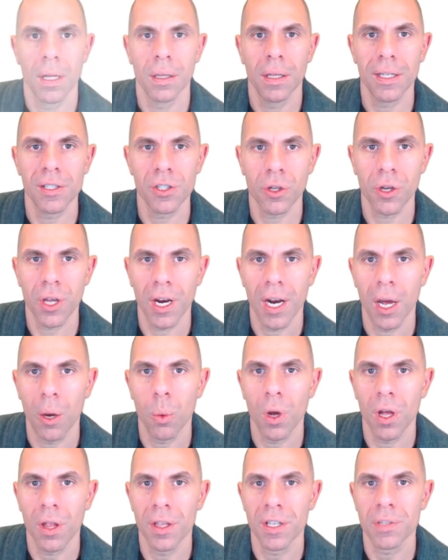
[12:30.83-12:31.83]
Let's look at how
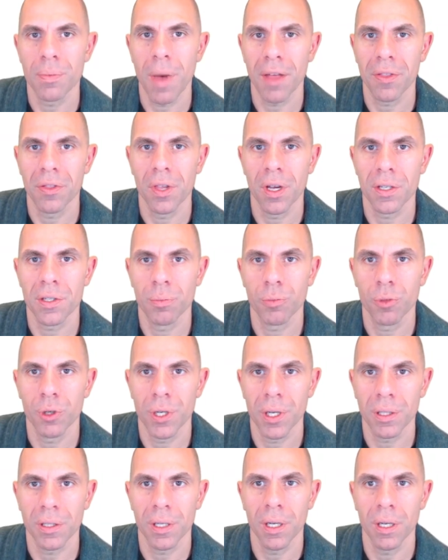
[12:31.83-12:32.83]
well this math does in
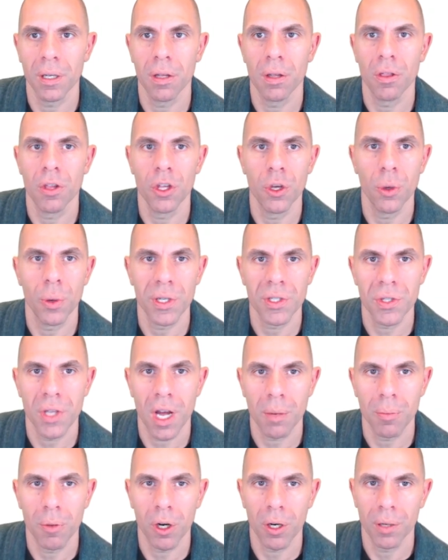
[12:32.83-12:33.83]
predicting the US
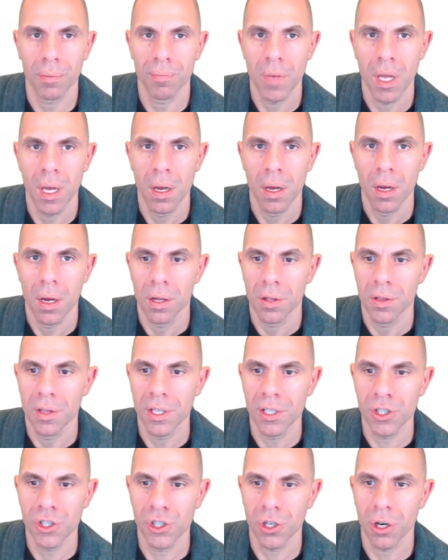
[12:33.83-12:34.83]
stock market.
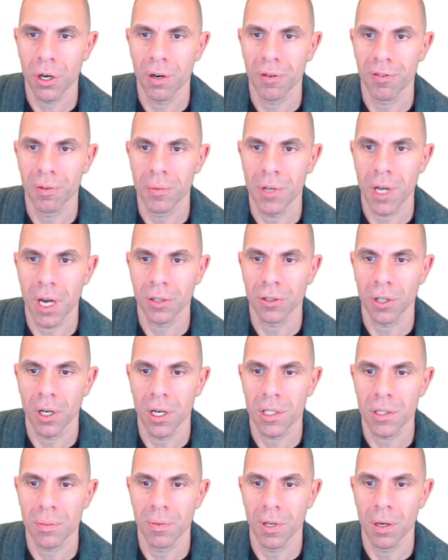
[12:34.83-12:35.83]
This chart from Dr.
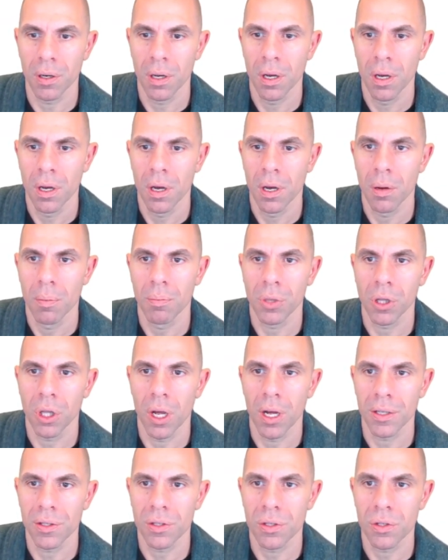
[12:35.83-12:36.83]
Hussman
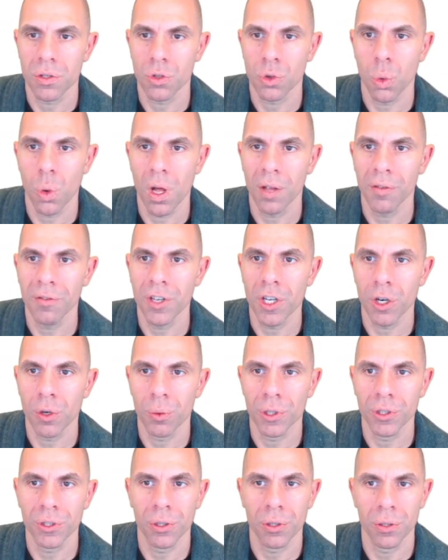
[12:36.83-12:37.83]
plots 12-year
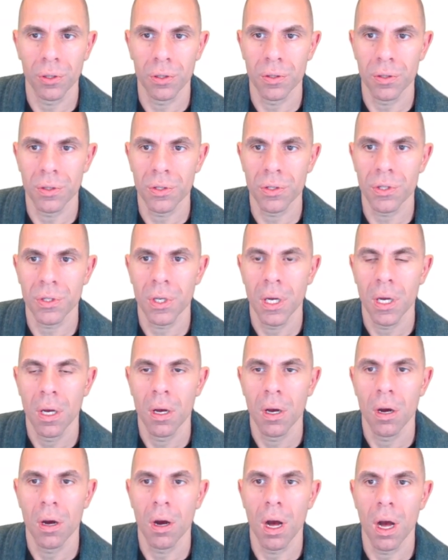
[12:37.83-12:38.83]
returns
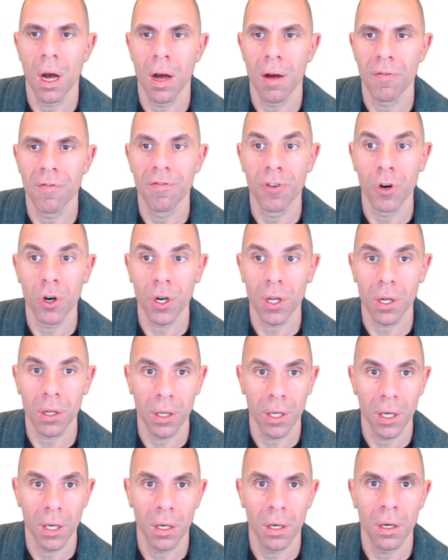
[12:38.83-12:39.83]

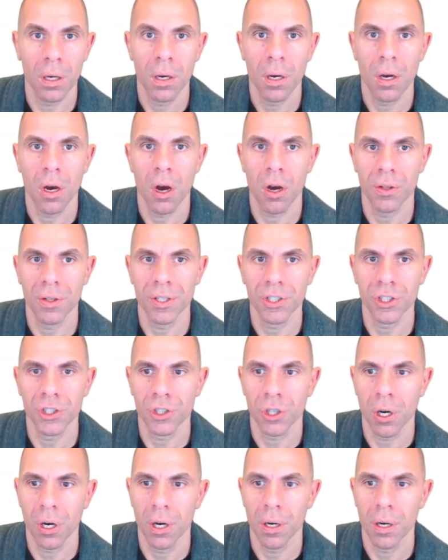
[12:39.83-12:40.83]
vertically on this
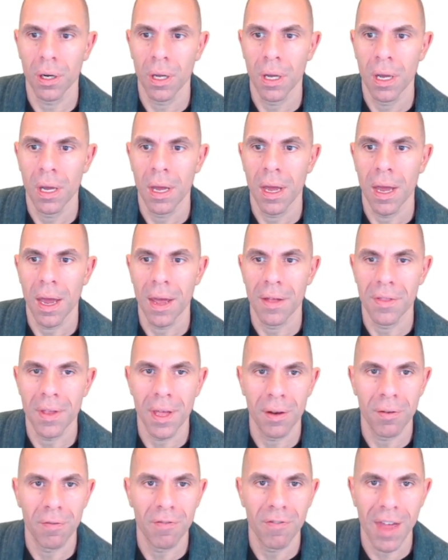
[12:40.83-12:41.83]
chart, and
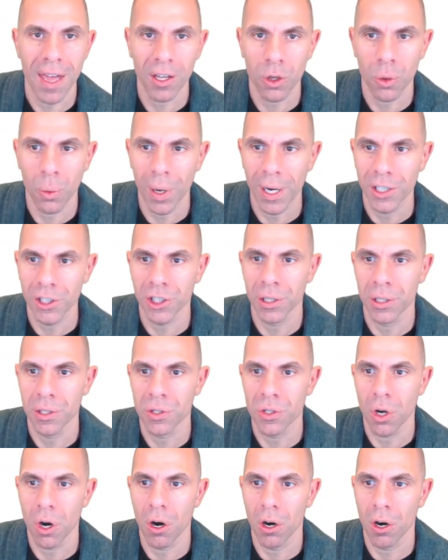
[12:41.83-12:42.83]
then
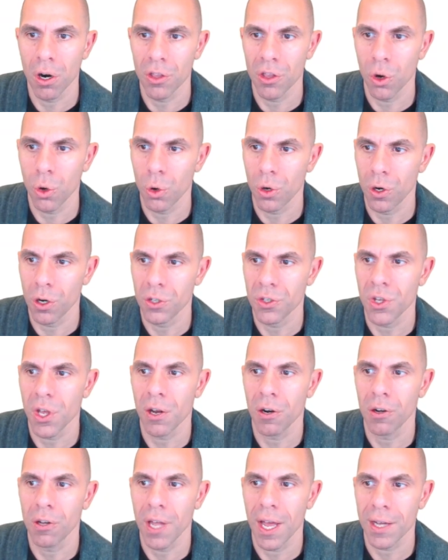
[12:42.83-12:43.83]
valuations are on the
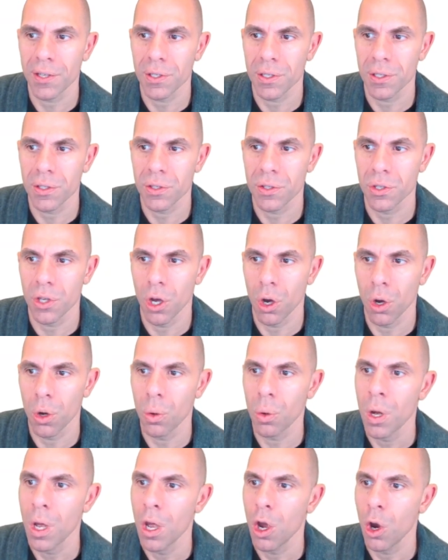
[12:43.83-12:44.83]
horizontal axis.
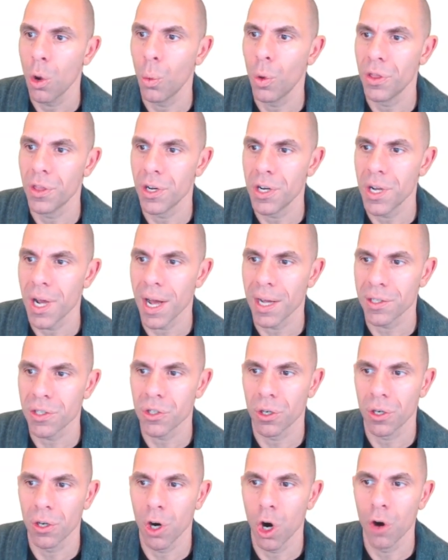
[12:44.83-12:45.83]
So when the dots
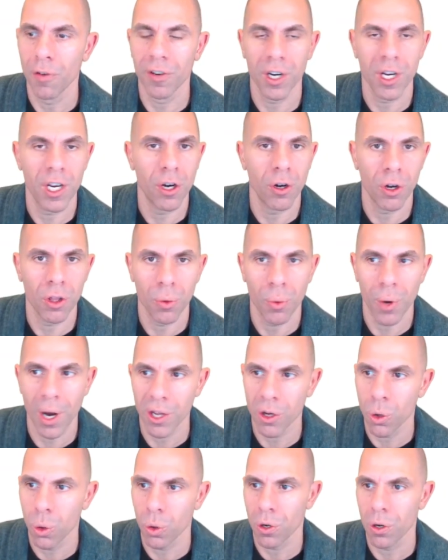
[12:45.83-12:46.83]
are over here in the
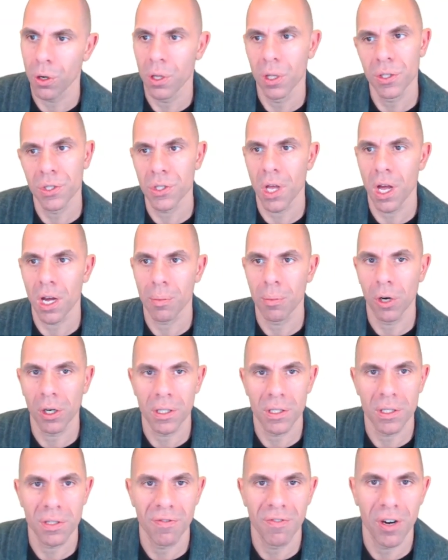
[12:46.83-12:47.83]
right corner, the stock
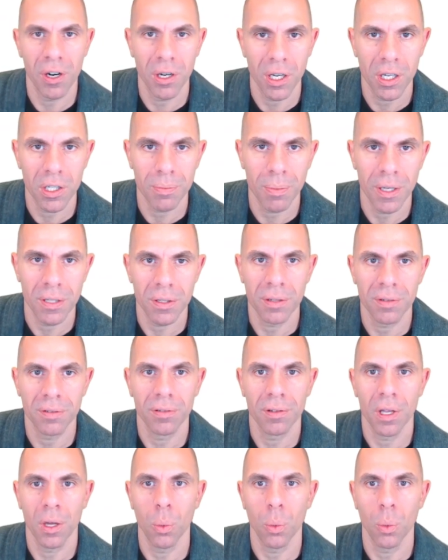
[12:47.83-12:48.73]
market's very expensive.